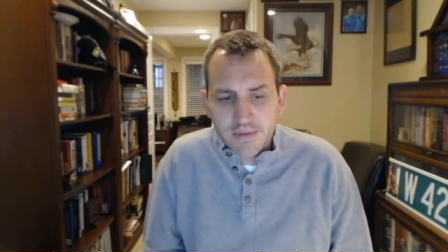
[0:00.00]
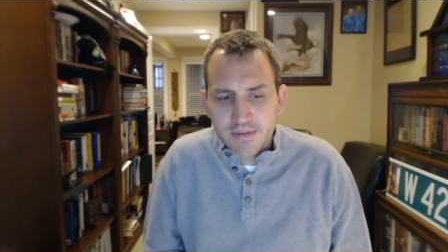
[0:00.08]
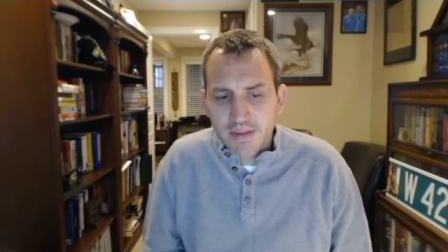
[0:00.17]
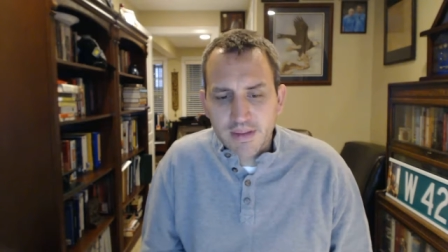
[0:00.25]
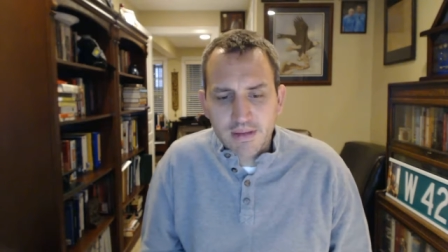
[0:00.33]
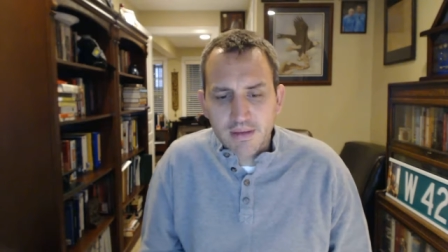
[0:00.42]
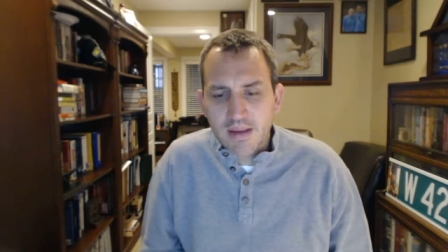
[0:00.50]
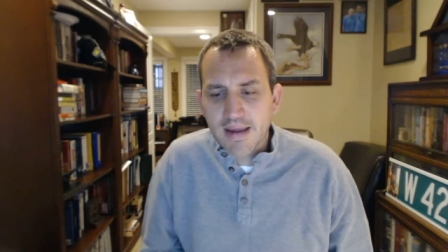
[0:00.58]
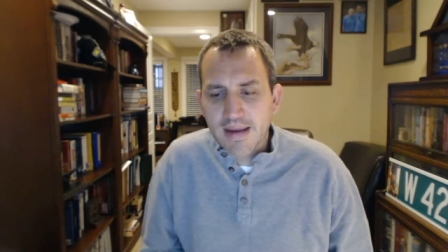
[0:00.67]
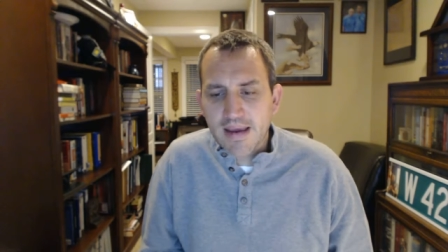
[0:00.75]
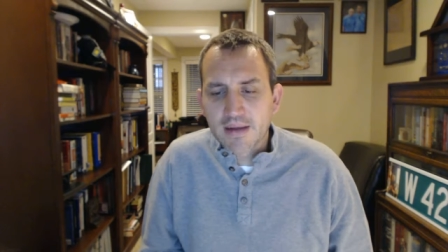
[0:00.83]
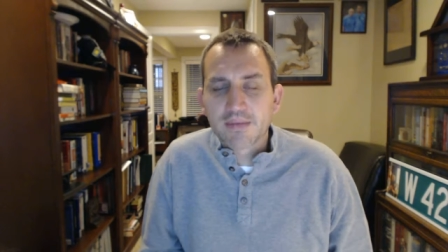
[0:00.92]
just getting a
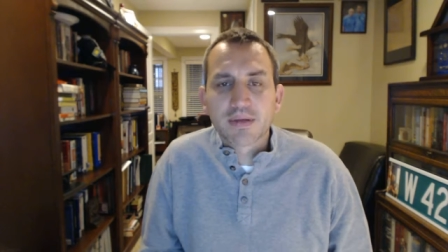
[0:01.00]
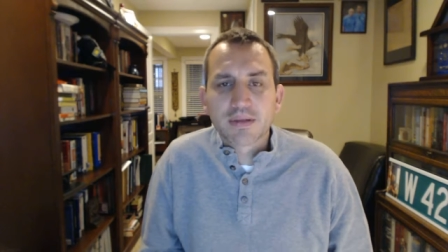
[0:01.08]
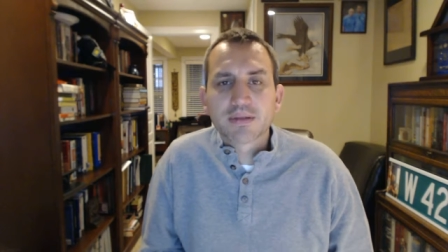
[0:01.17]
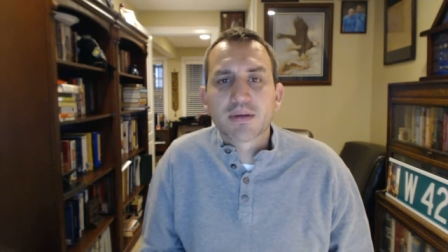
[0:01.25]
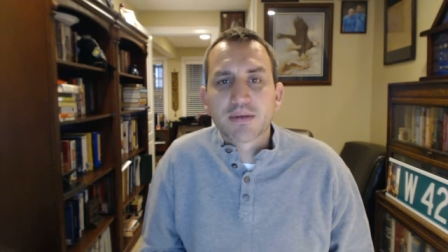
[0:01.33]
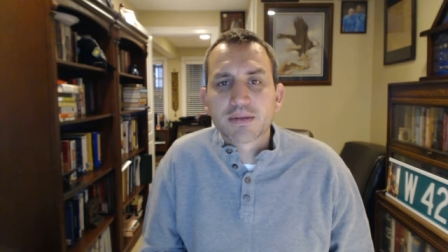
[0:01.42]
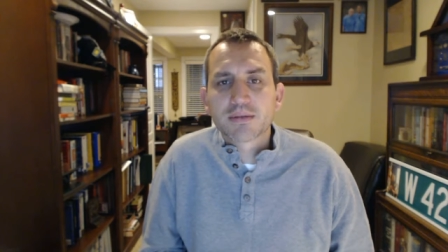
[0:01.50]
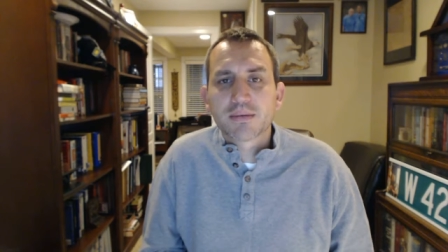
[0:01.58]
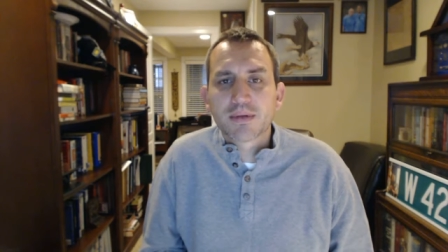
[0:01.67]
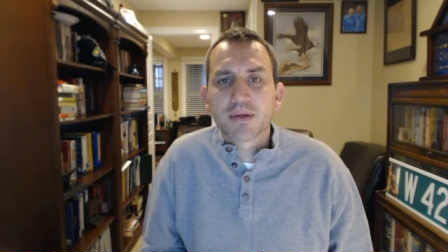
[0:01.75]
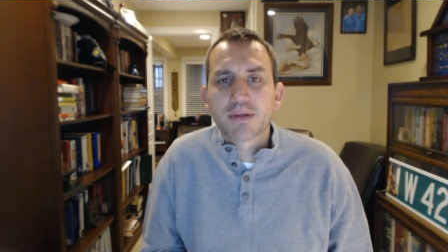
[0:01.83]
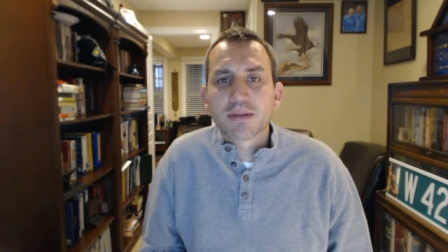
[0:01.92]
lot out of it so it's
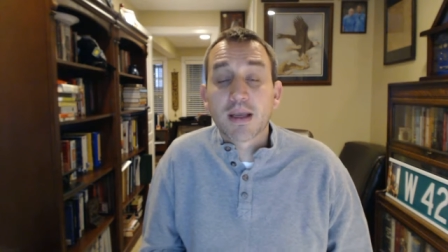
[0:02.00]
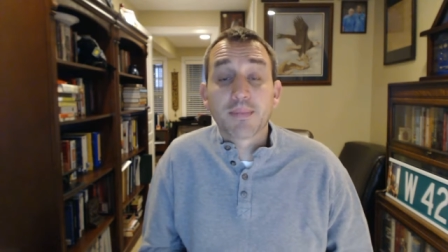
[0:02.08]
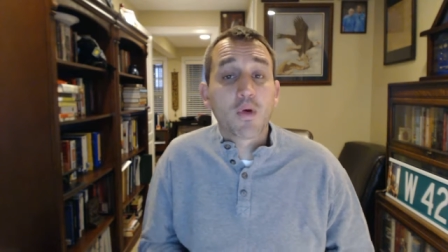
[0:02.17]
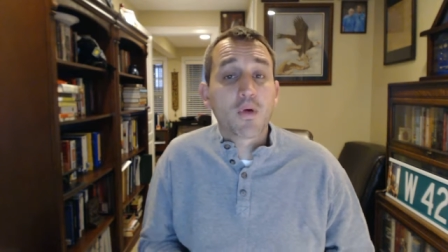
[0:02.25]
really good time.